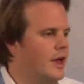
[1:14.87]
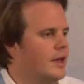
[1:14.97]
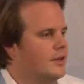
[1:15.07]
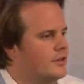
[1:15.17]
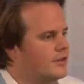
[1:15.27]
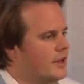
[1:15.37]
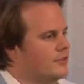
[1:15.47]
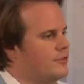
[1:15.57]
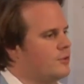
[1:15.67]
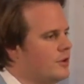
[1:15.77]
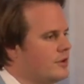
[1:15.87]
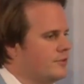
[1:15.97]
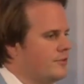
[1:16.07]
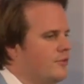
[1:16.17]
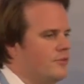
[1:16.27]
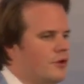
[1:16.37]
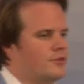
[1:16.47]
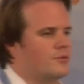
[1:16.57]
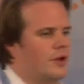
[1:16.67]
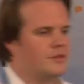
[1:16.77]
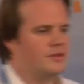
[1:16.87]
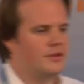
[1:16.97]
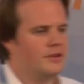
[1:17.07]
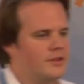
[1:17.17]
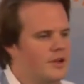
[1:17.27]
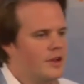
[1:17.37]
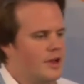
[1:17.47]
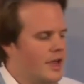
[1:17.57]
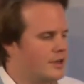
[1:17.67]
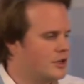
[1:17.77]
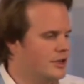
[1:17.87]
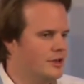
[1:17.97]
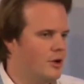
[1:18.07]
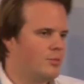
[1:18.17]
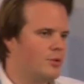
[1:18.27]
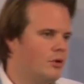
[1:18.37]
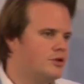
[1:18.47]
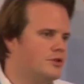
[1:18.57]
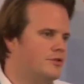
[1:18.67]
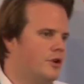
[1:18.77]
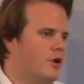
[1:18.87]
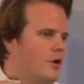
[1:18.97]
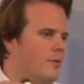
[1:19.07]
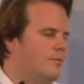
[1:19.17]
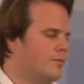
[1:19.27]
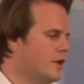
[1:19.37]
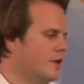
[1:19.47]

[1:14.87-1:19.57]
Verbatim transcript: And as soon as the first resident actually approaches your home,